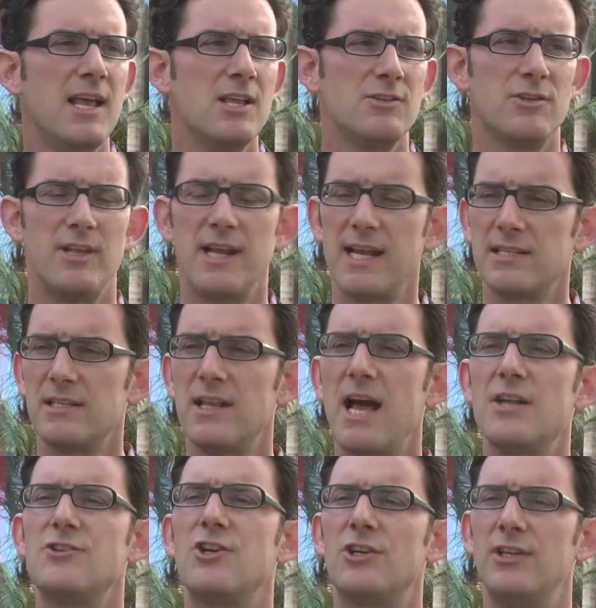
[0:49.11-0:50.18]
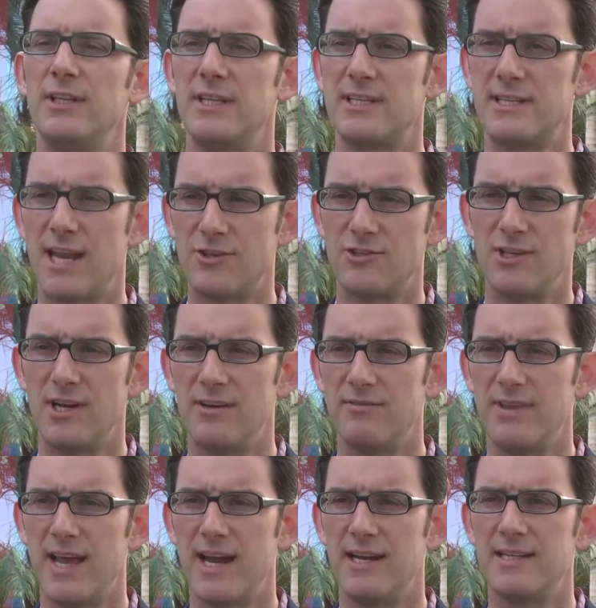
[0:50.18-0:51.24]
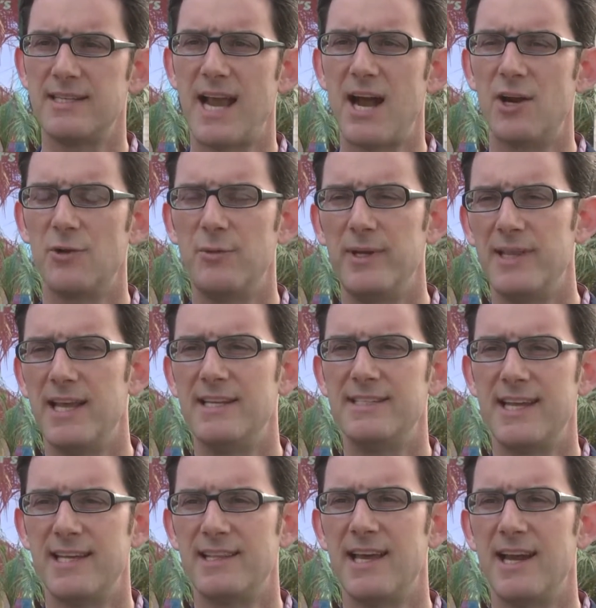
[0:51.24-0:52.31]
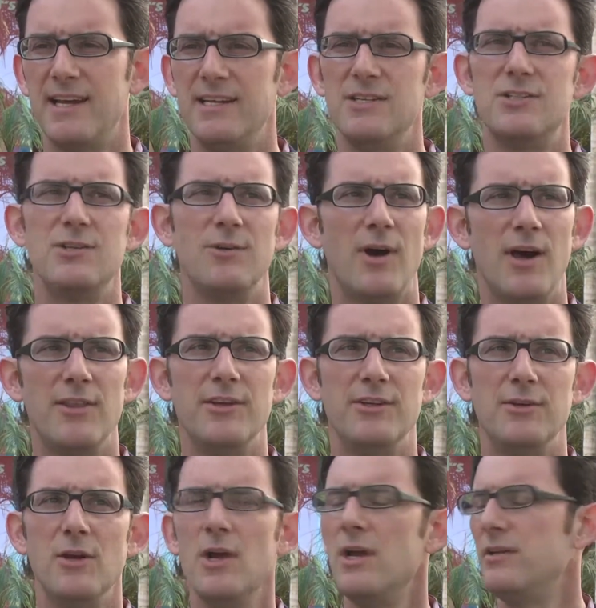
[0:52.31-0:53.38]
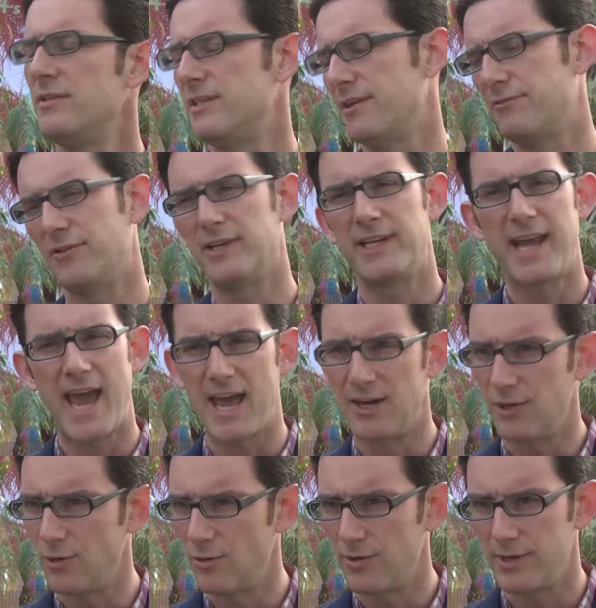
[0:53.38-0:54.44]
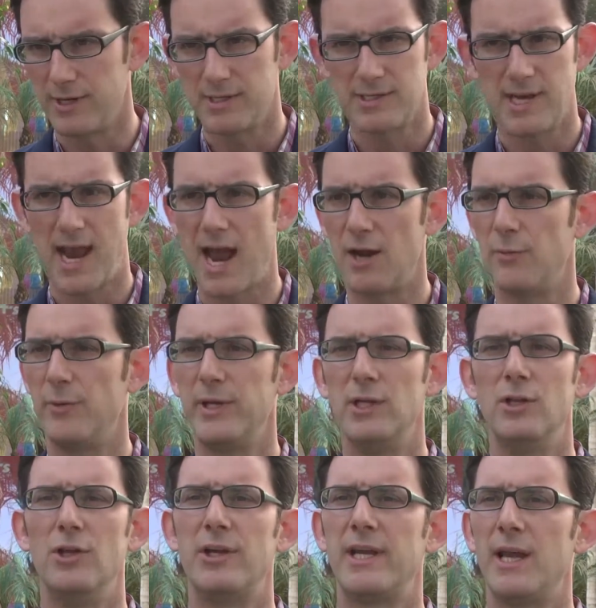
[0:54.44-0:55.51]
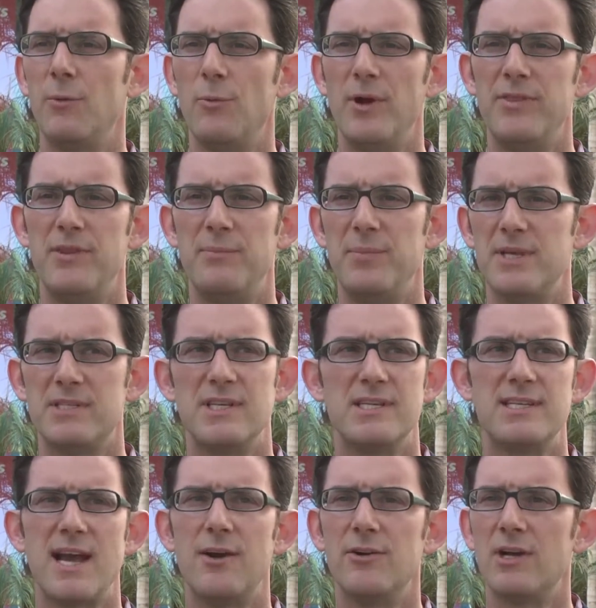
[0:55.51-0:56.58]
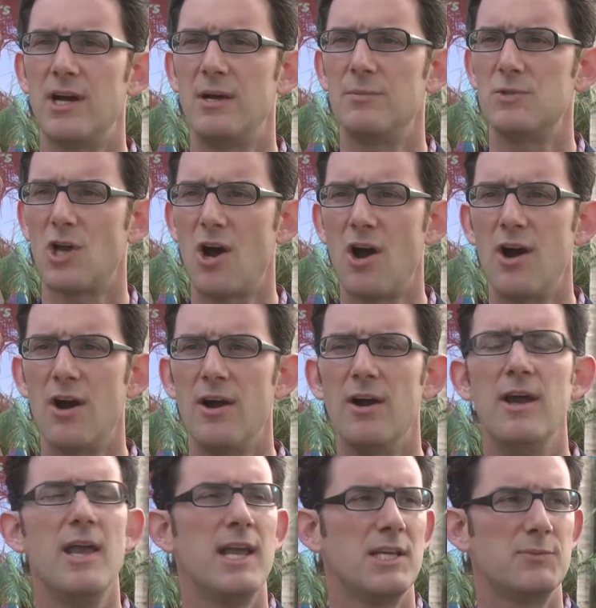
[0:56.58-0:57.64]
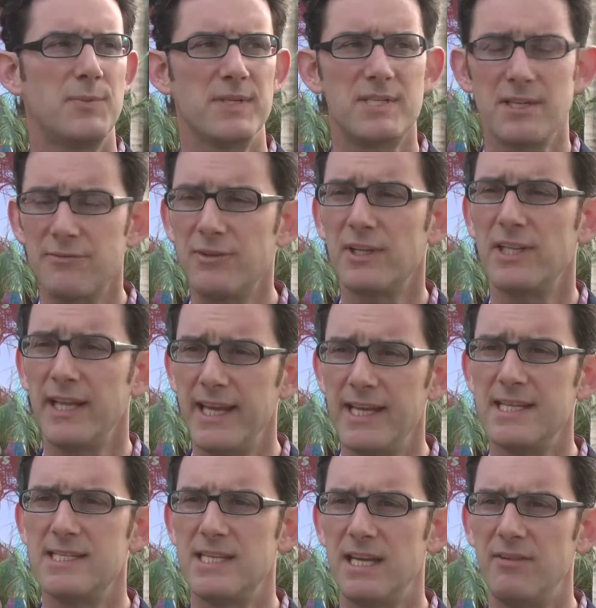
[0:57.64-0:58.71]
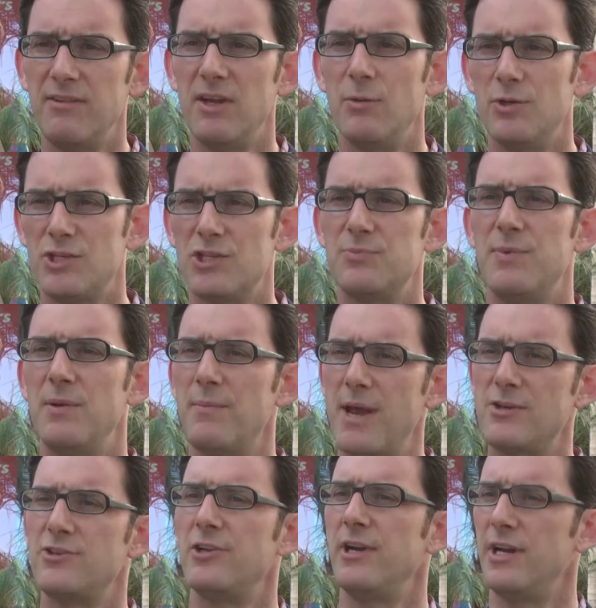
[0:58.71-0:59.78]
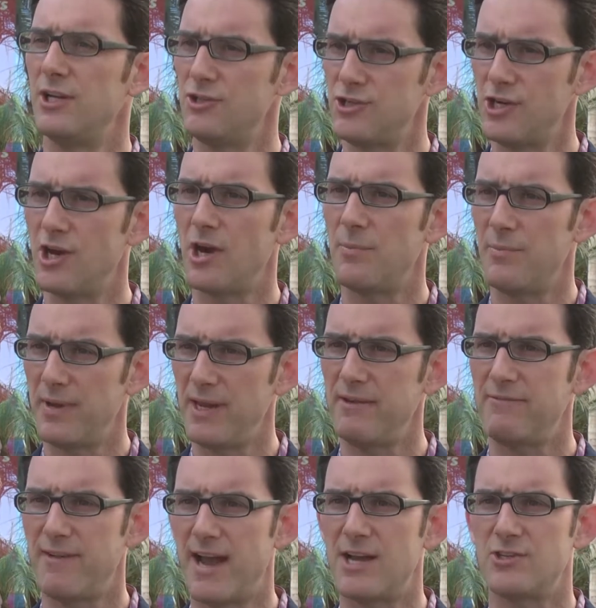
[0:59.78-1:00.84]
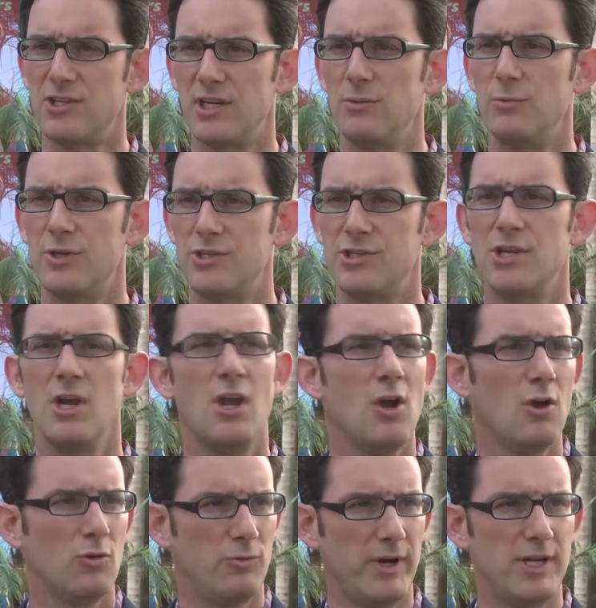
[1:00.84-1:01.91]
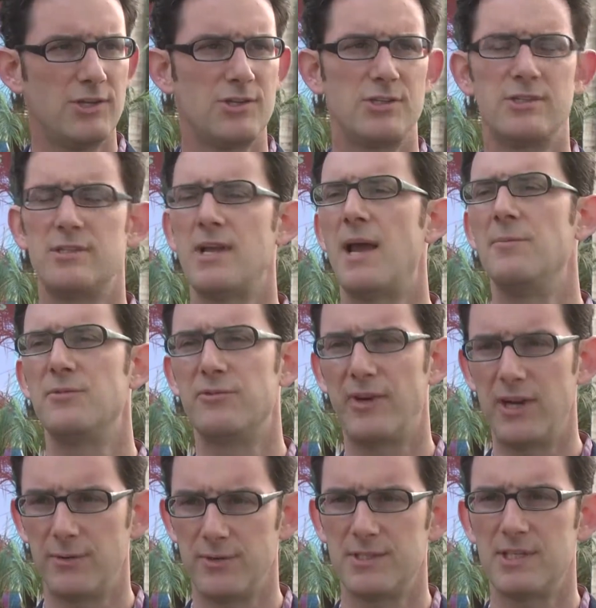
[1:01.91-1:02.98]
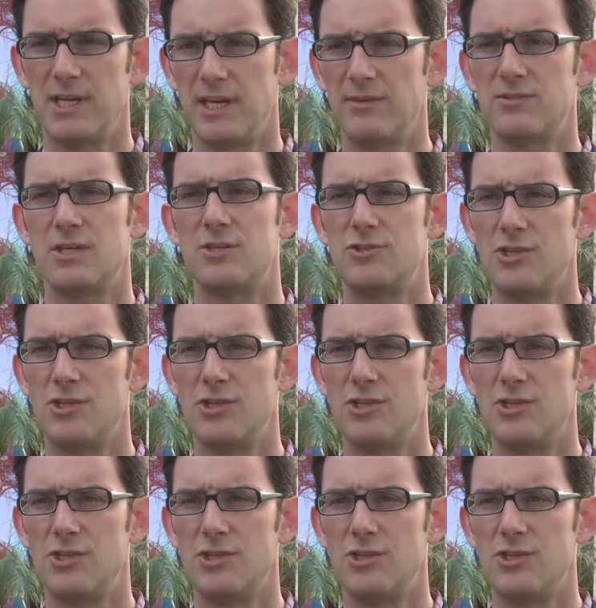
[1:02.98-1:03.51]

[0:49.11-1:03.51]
So the next logical extension of that is how do we then take that into other different categories? How do we look at what the business outcomes are, specifically in TV, which has been measured in a GRP fashion, which reach times frequency gives us